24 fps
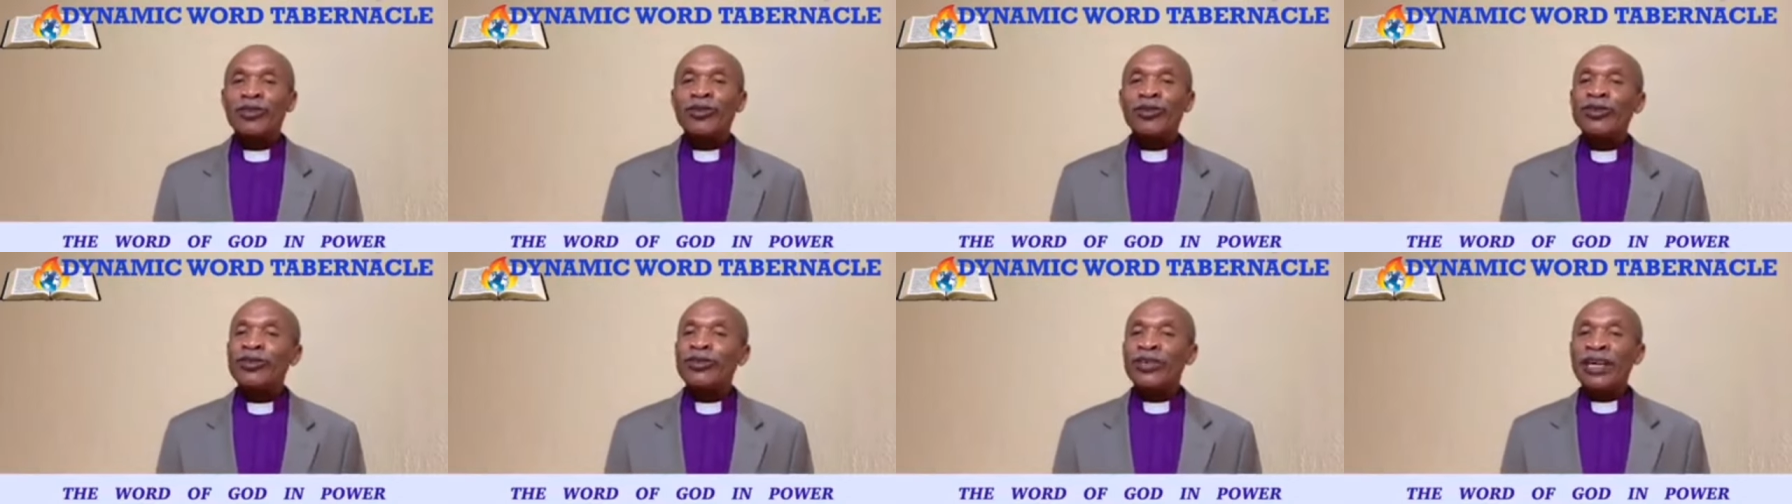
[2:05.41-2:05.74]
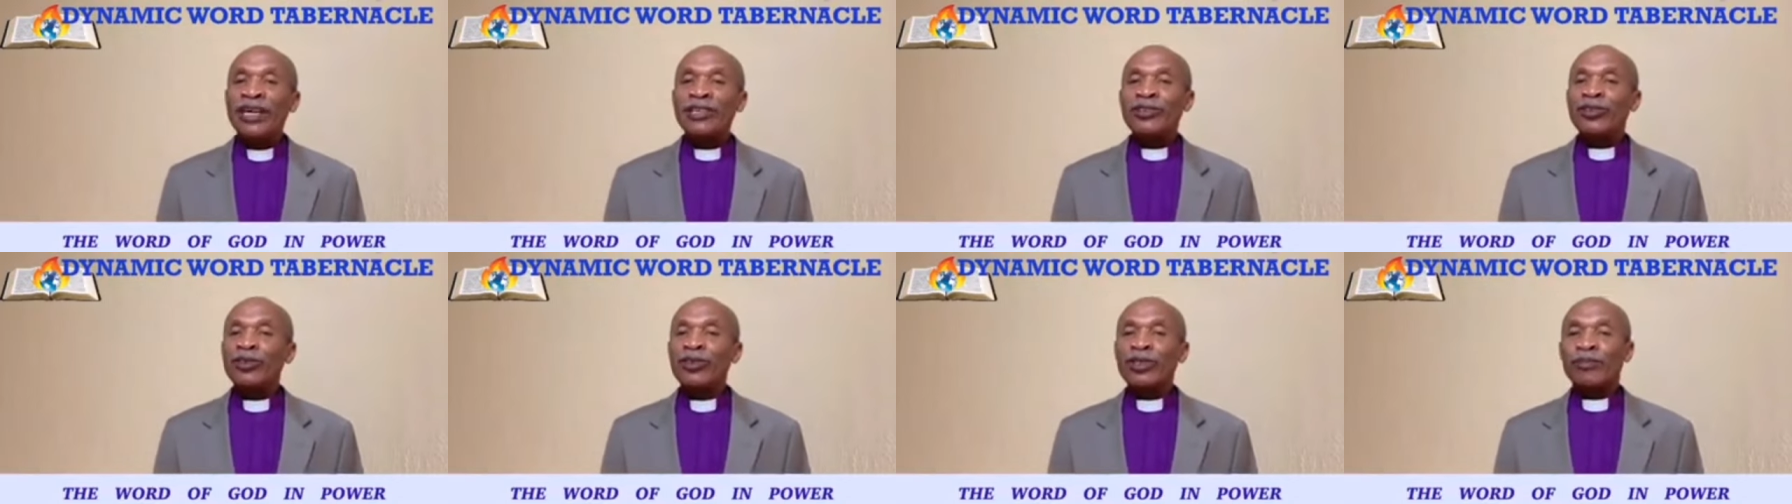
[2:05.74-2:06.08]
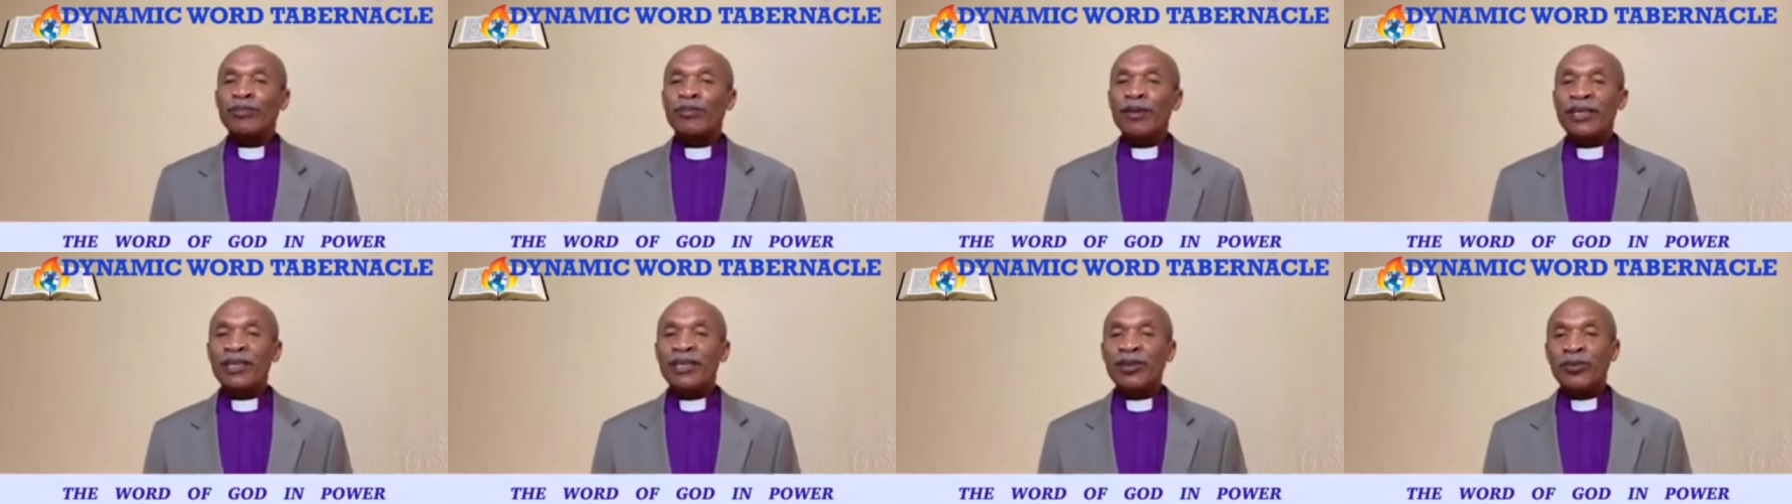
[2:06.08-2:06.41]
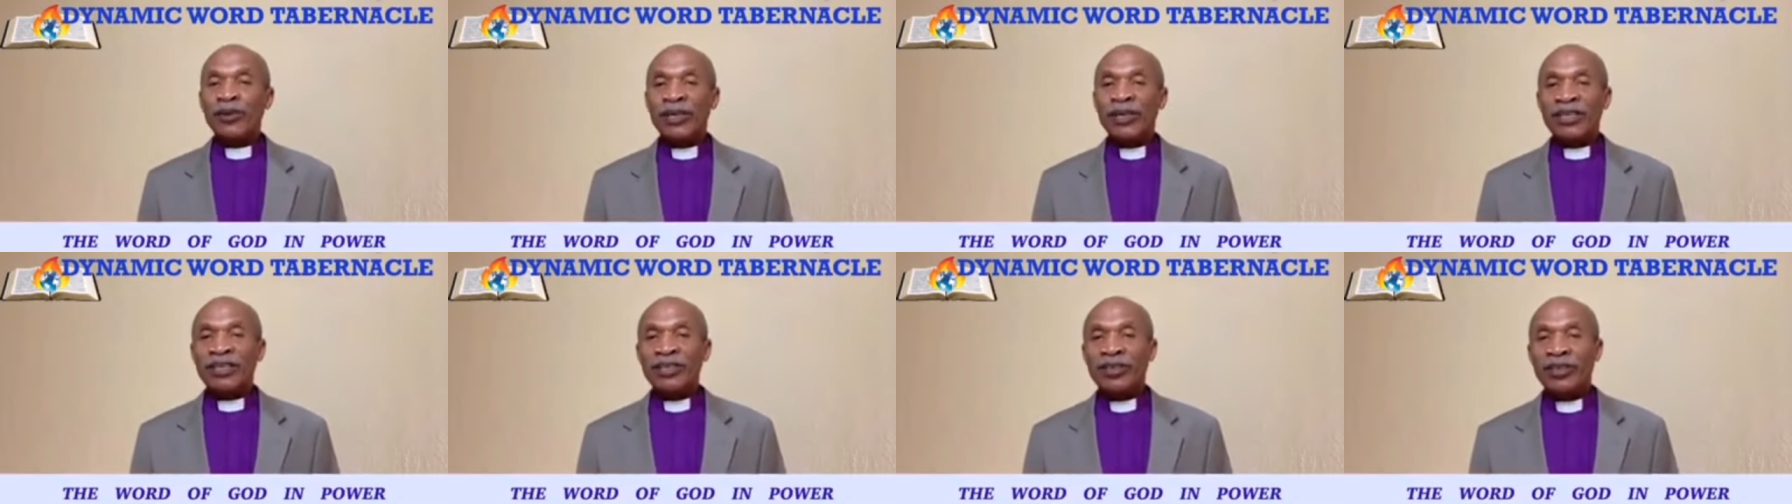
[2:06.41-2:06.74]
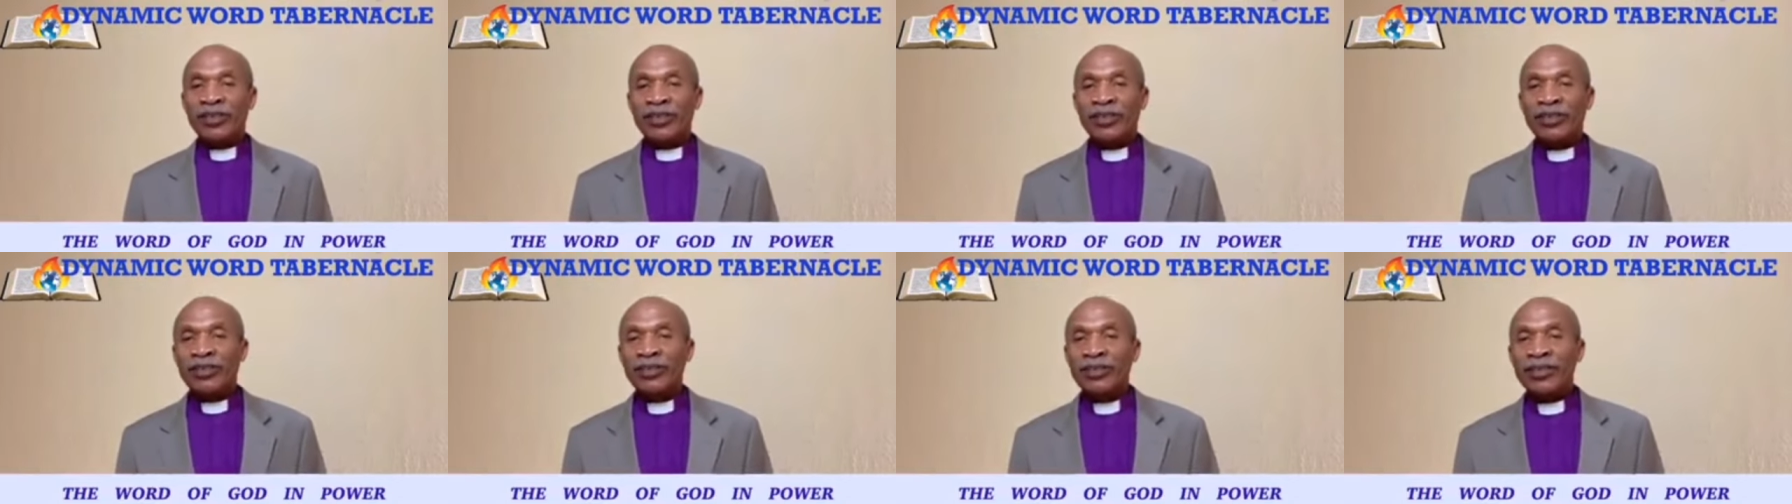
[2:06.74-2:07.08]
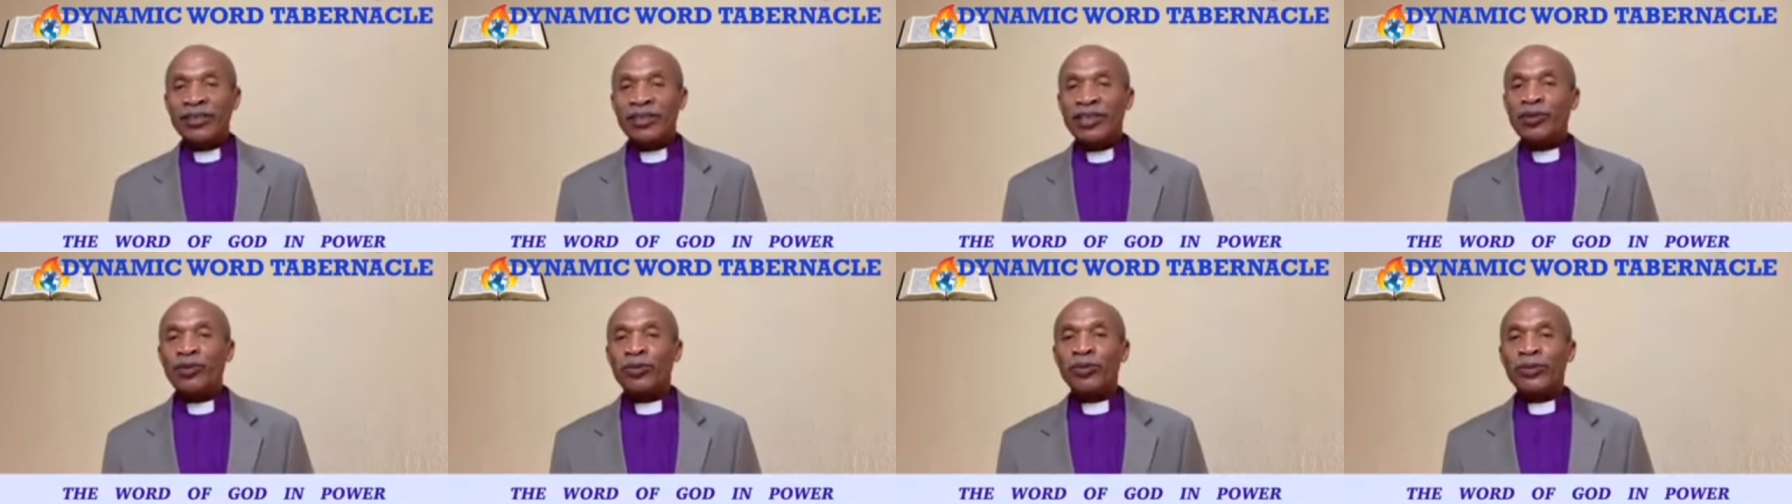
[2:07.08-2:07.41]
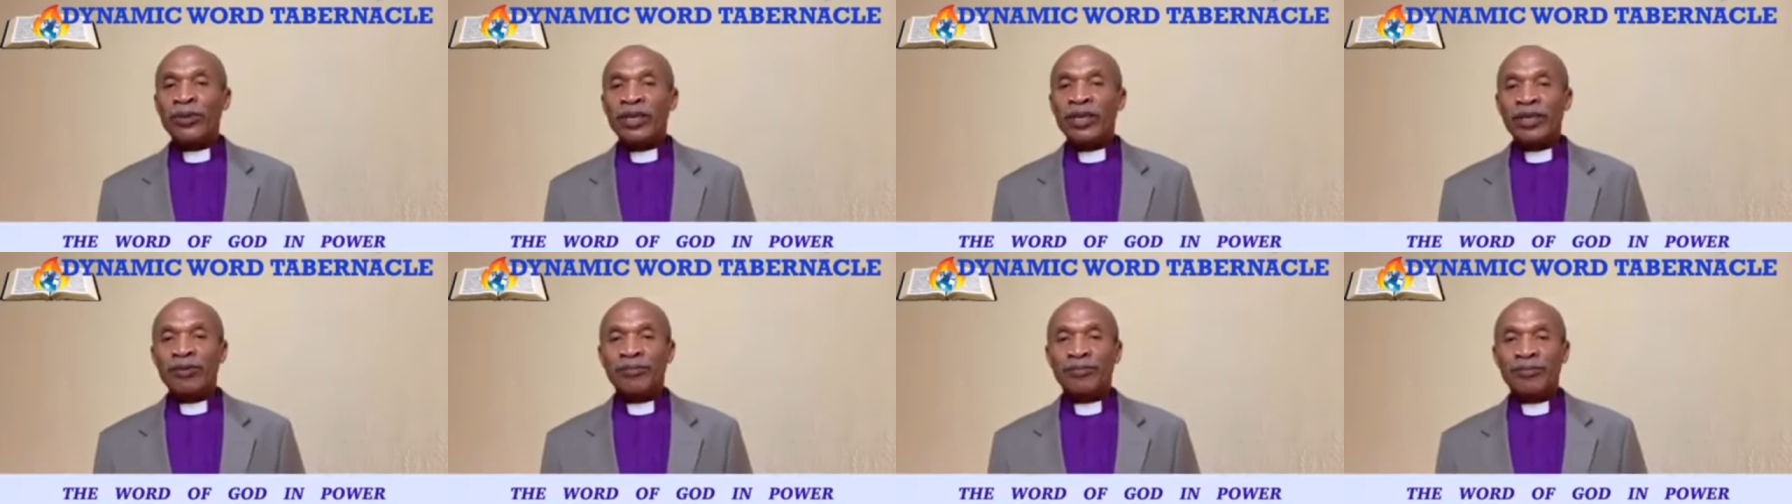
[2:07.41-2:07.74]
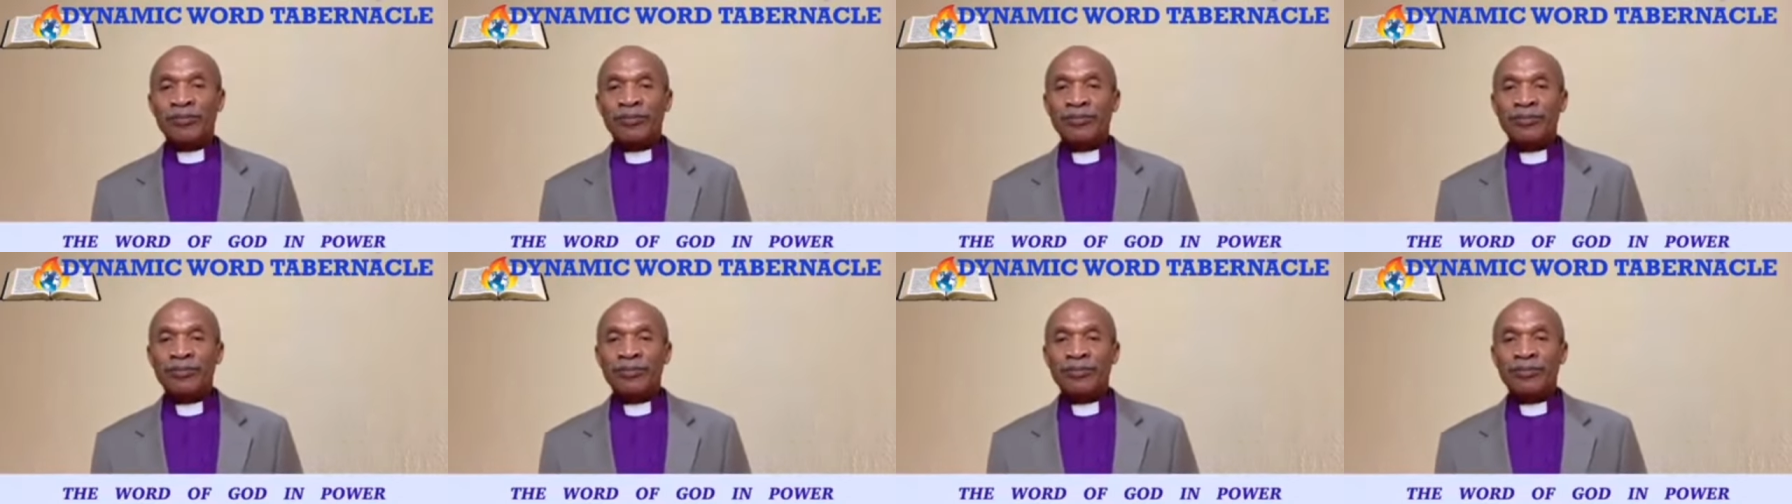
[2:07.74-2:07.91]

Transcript: Don't try to explain away God. It won't help.